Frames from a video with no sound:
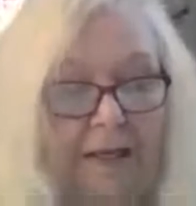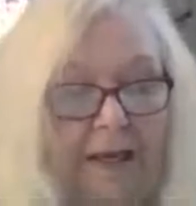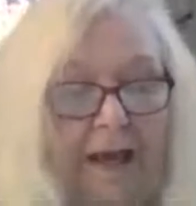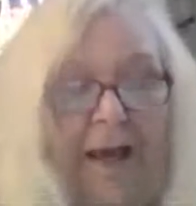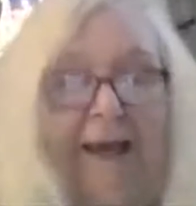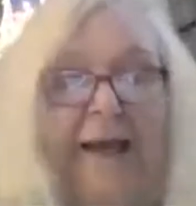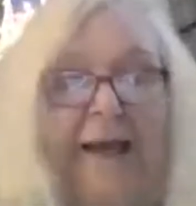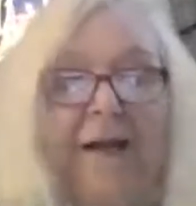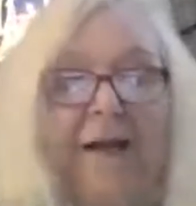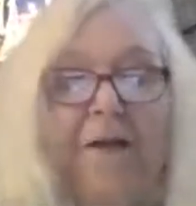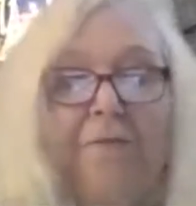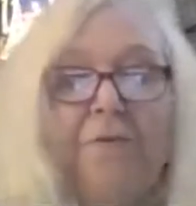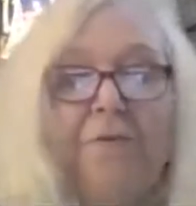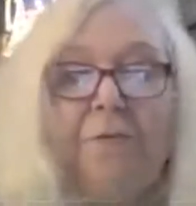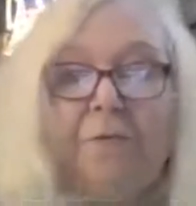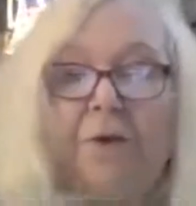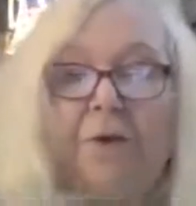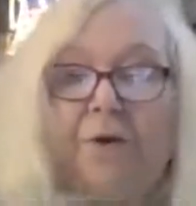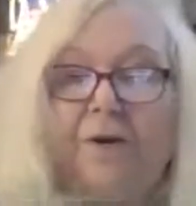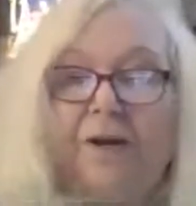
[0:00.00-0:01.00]
I got off the
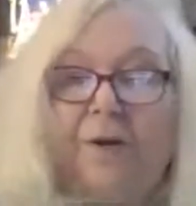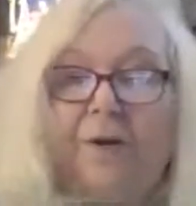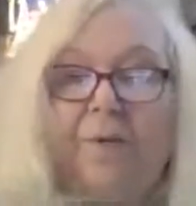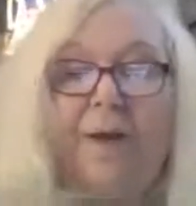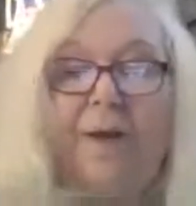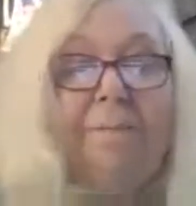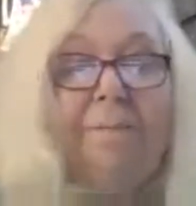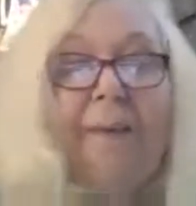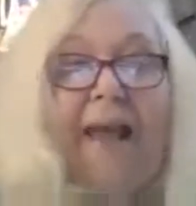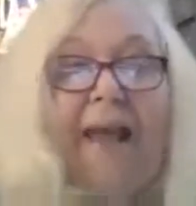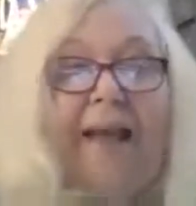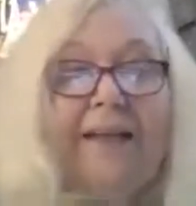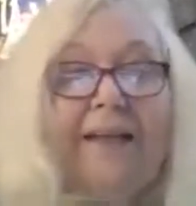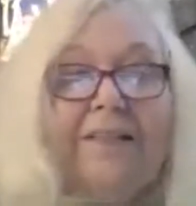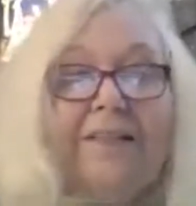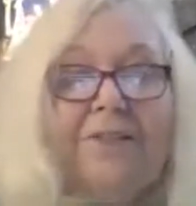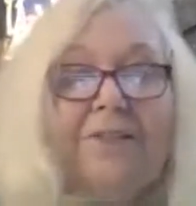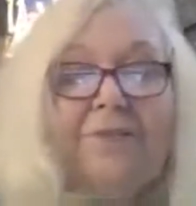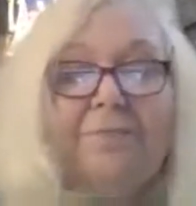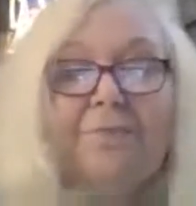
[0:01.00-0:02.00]
road and went back
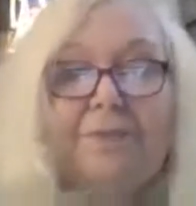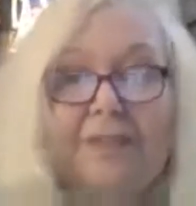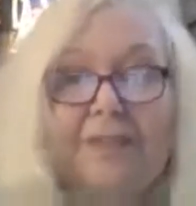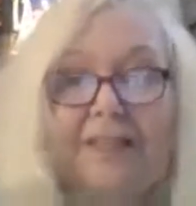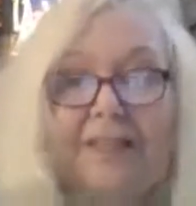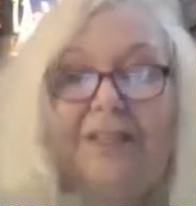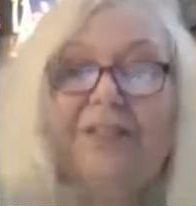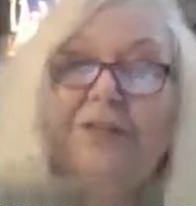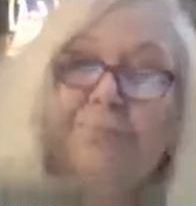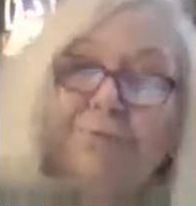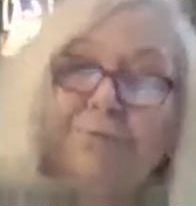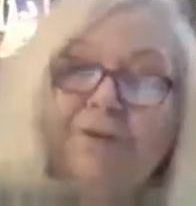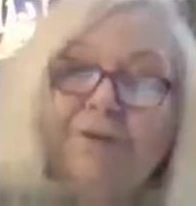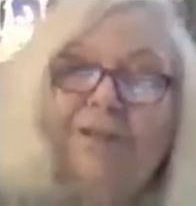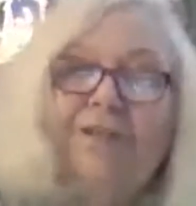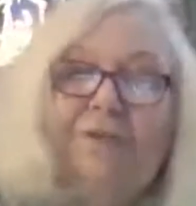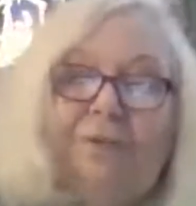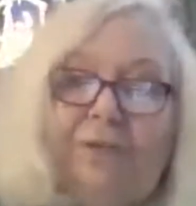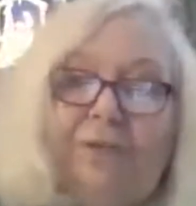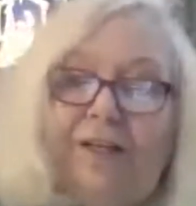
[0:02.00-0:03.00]
to teaching
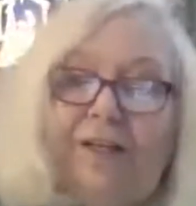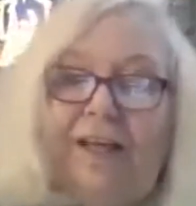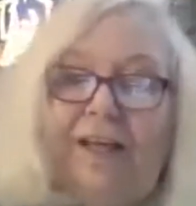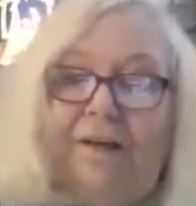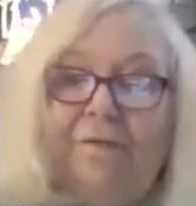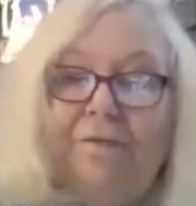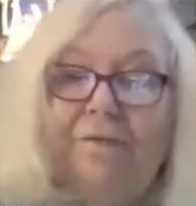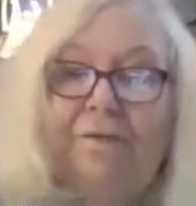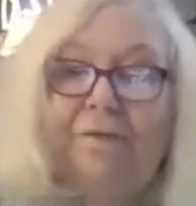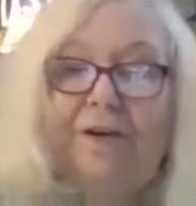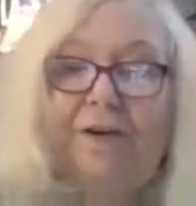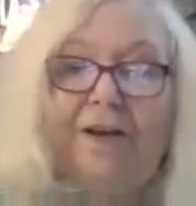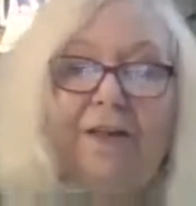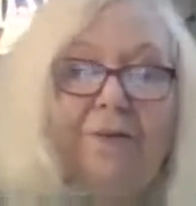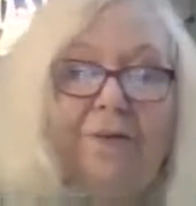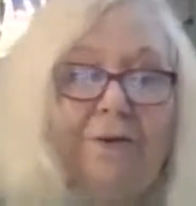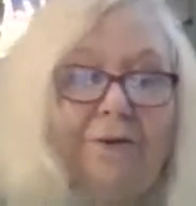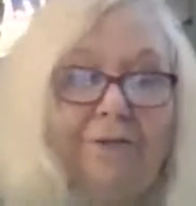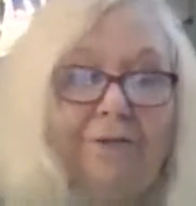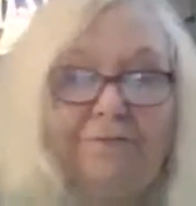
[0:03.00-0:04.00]
preschool again for
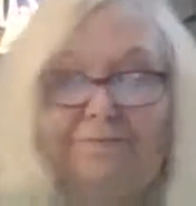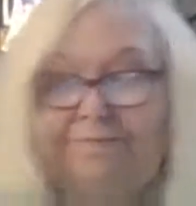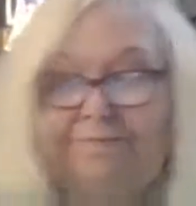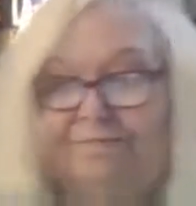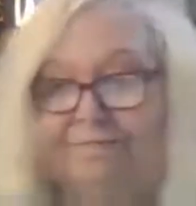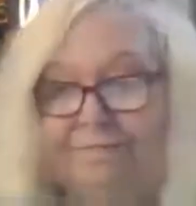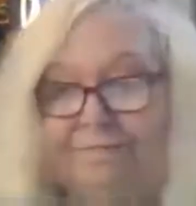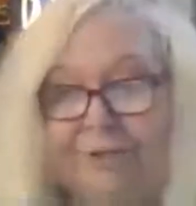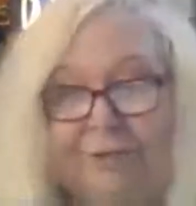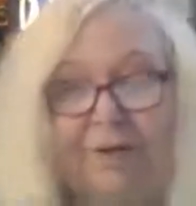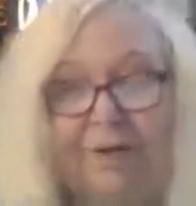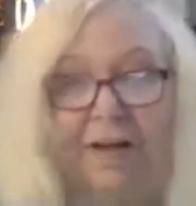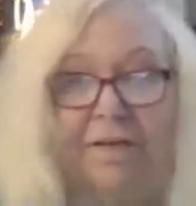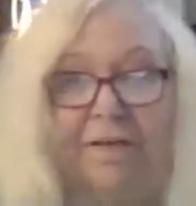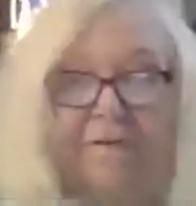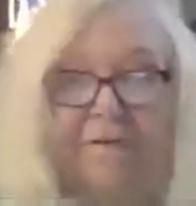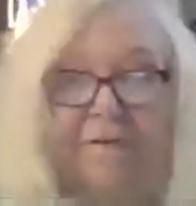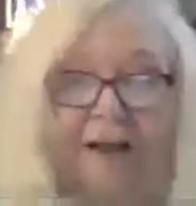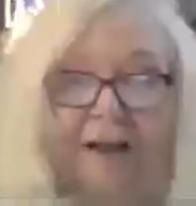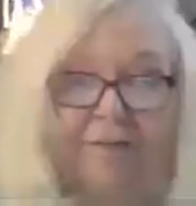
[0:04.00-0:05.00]
another
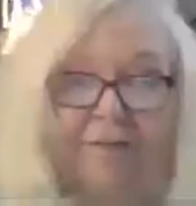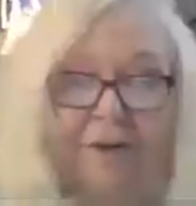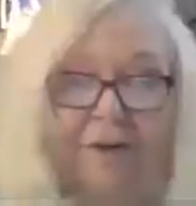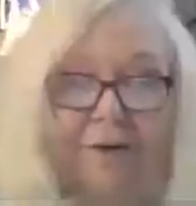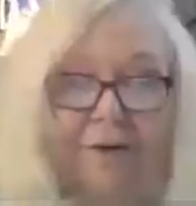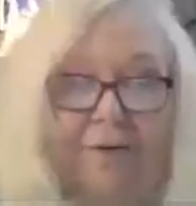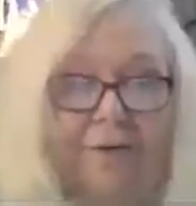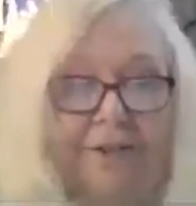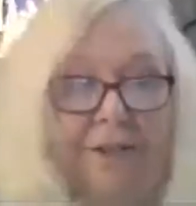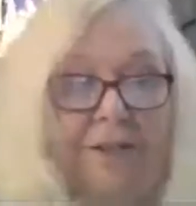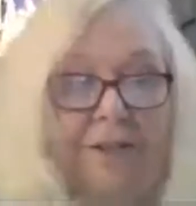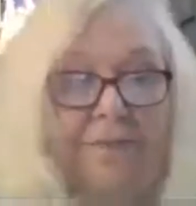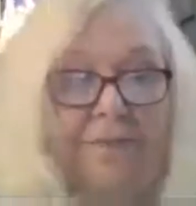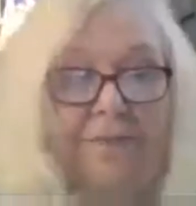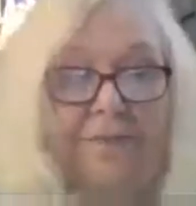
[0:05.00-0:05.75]
25 years.